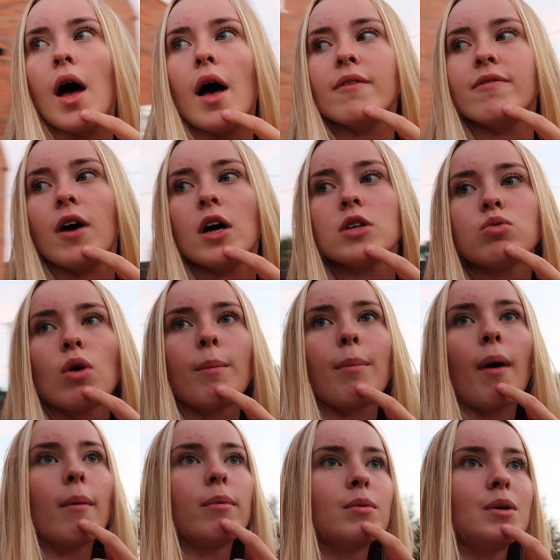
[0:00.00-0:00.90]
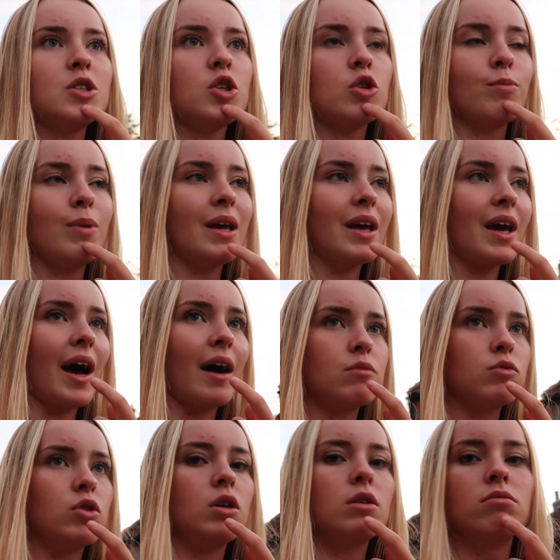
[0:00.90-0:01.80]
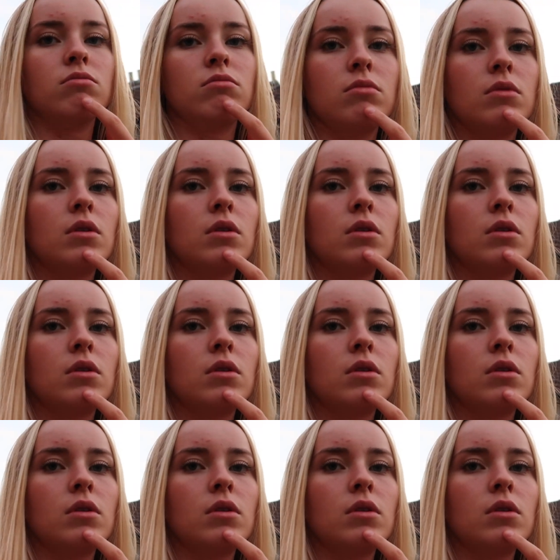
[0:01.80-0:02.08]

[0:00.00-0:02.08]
A first world problem has just been encountered.